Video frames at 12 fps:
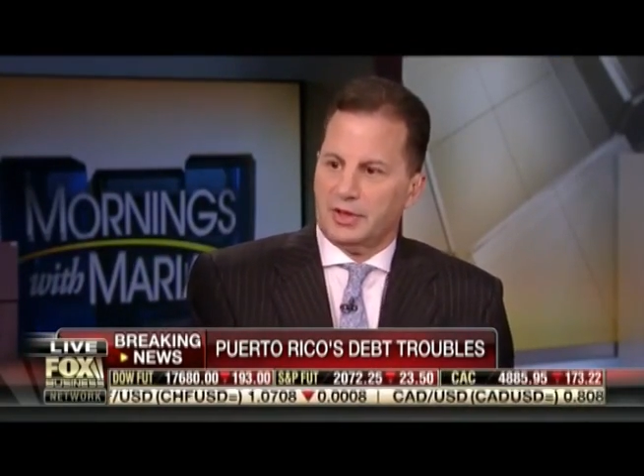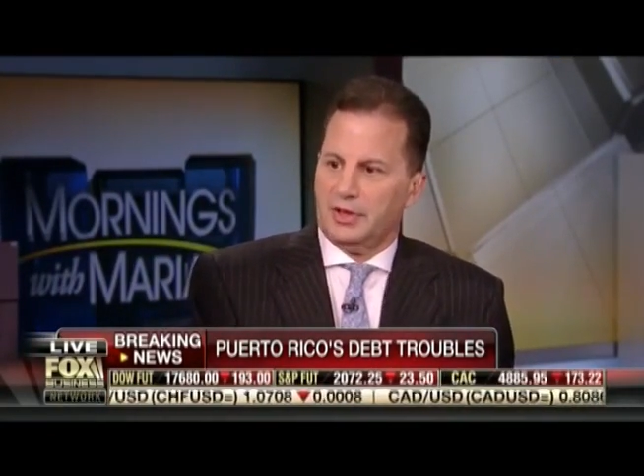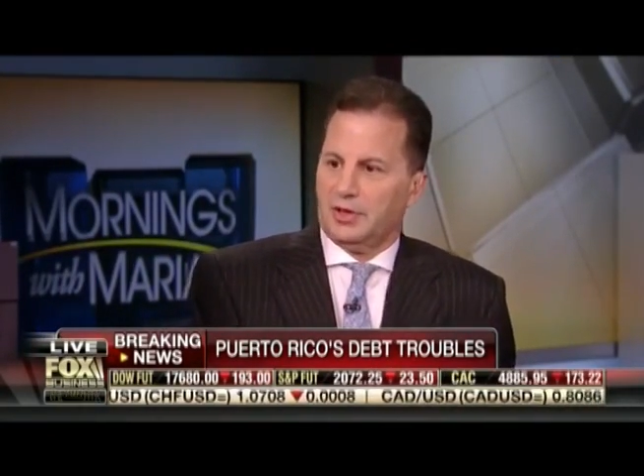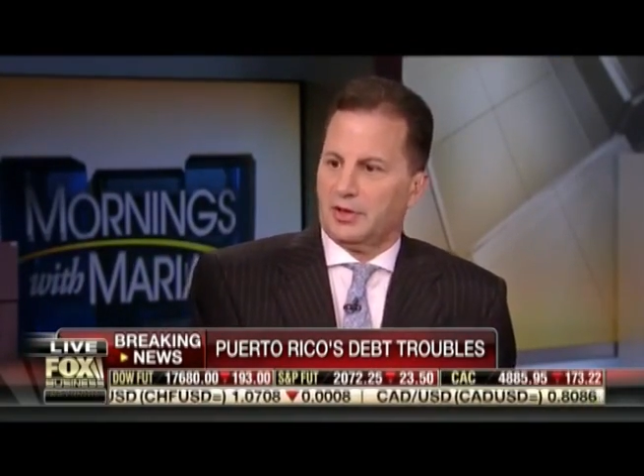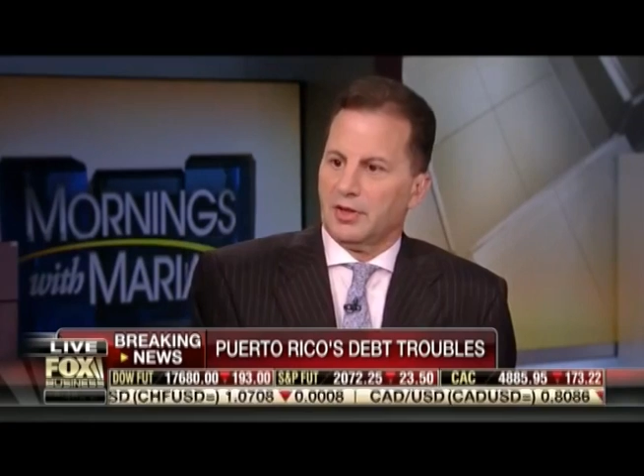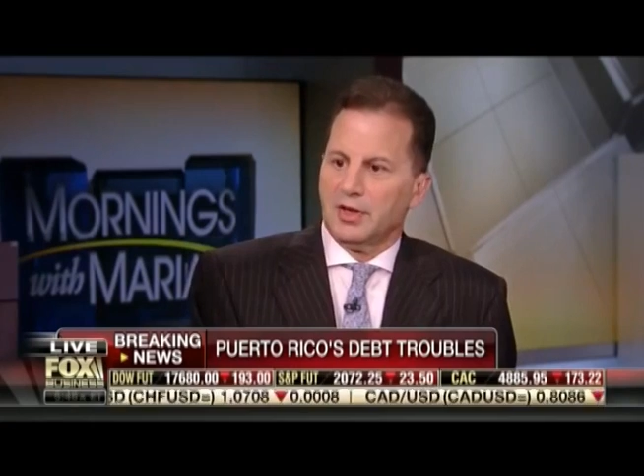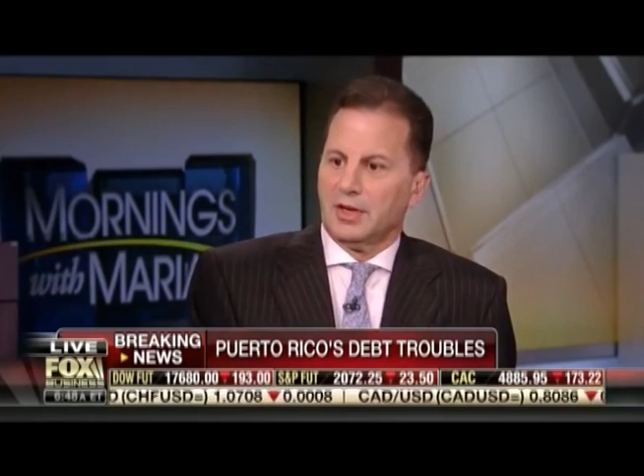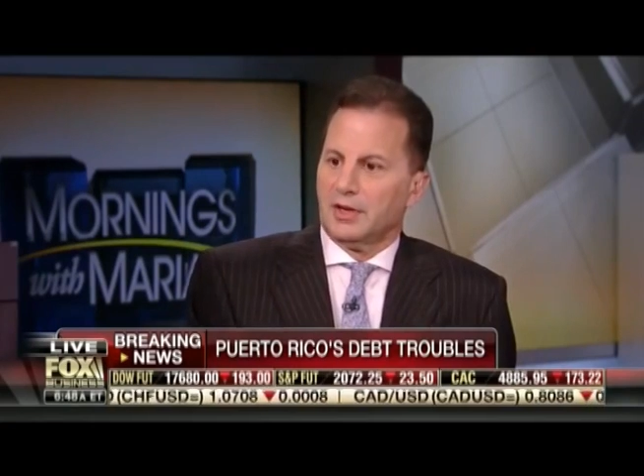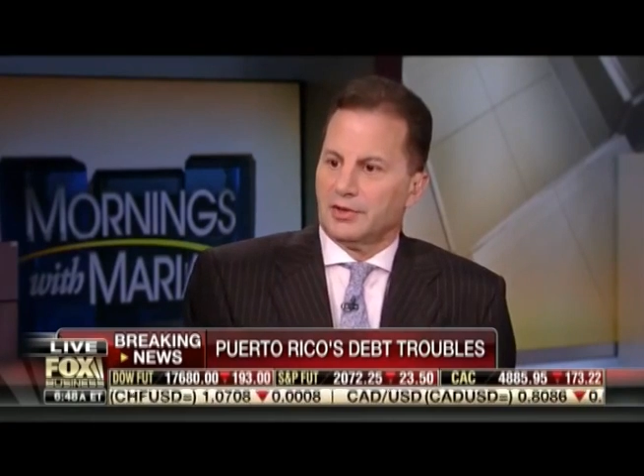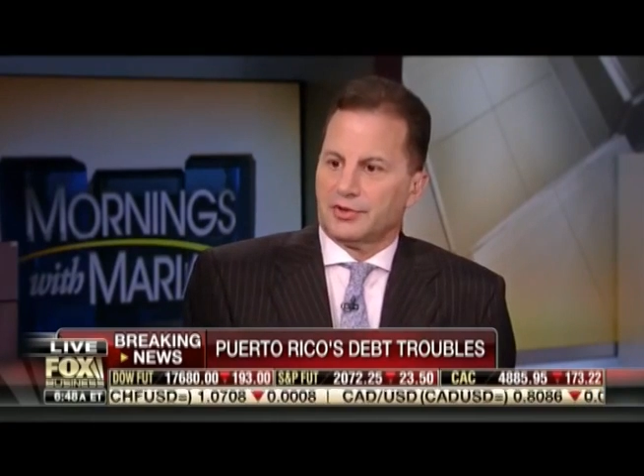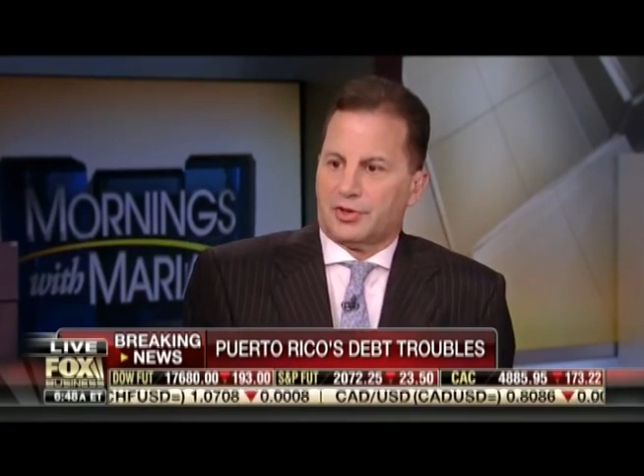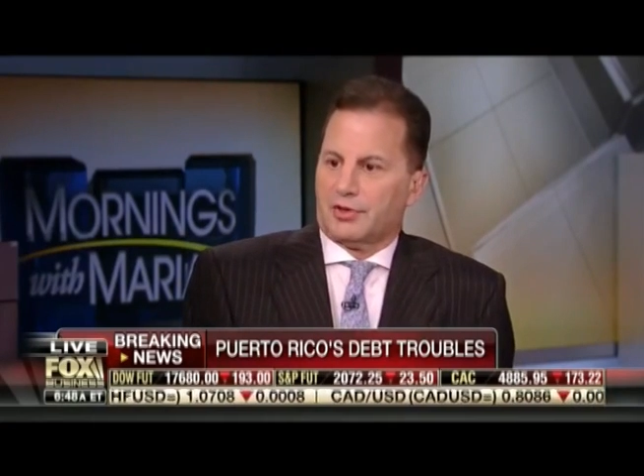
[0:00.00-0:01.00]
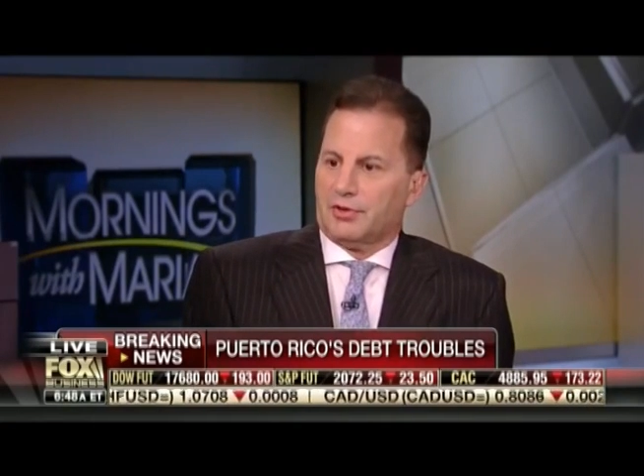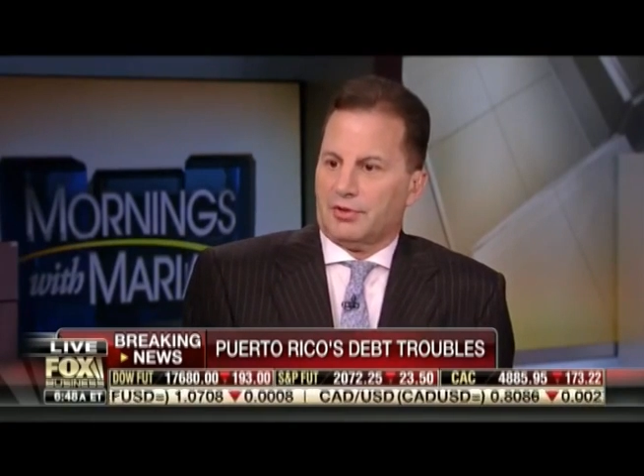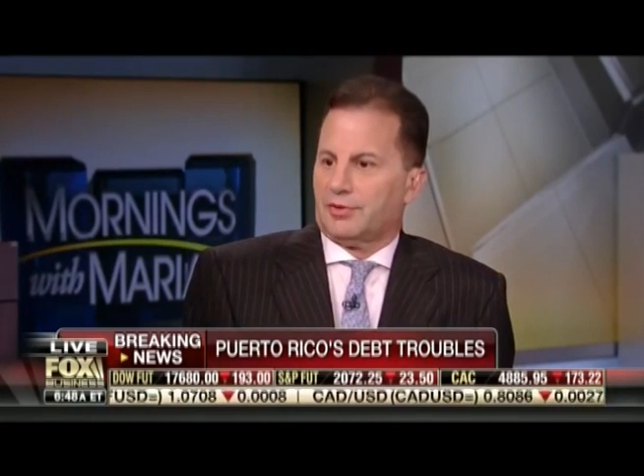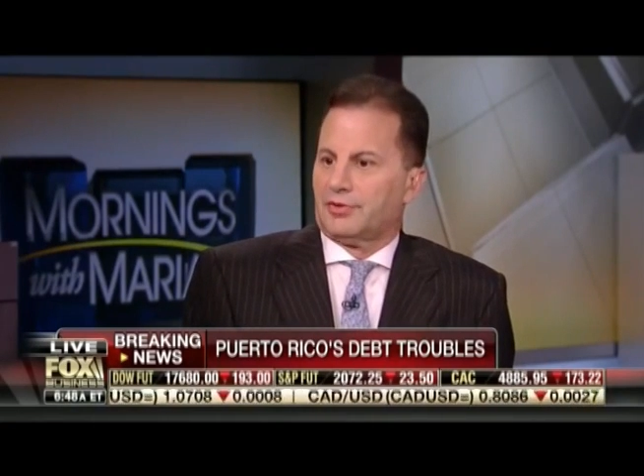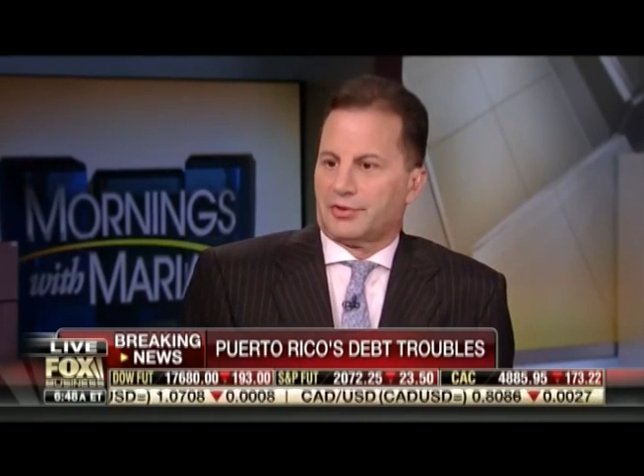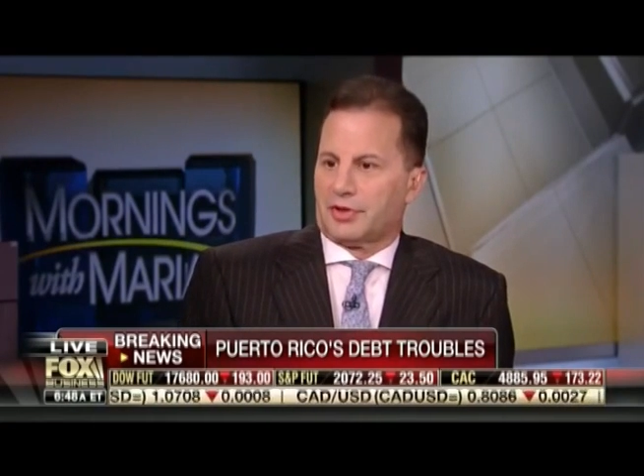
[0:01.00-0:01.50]
Here, the
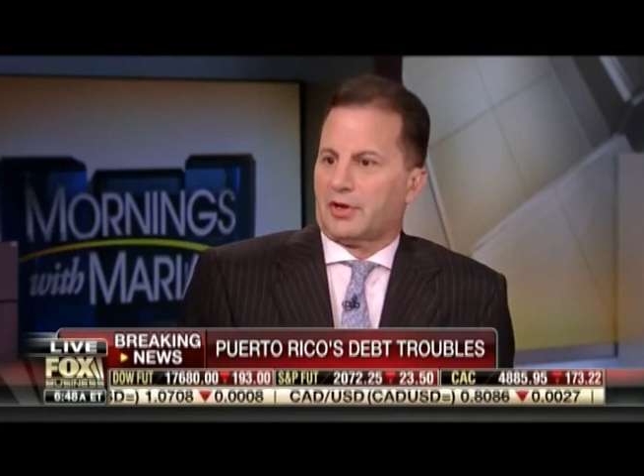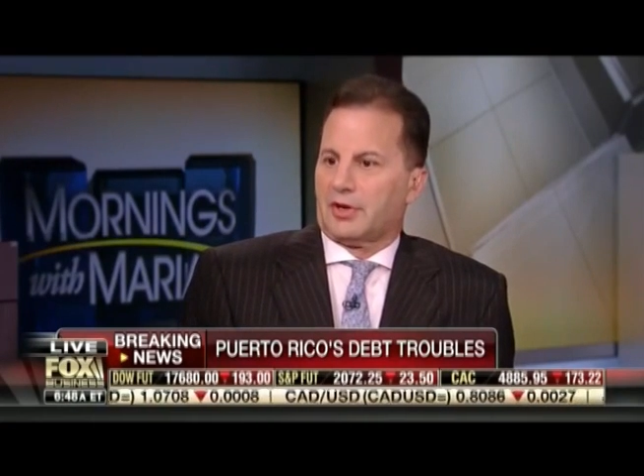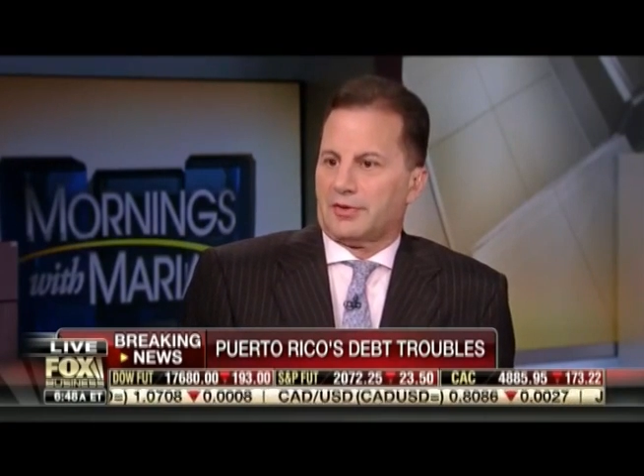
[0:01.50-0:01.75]
shareholders